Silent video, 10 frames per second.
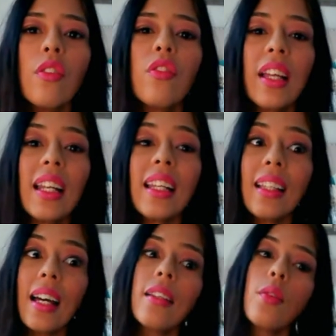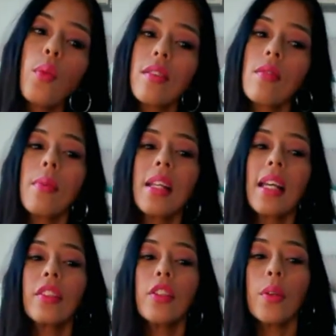fan, and that is
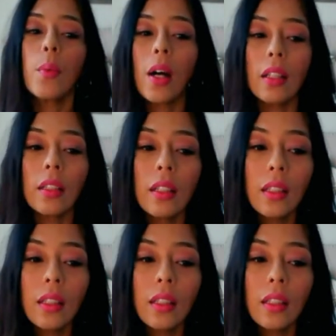WrestleMania 31.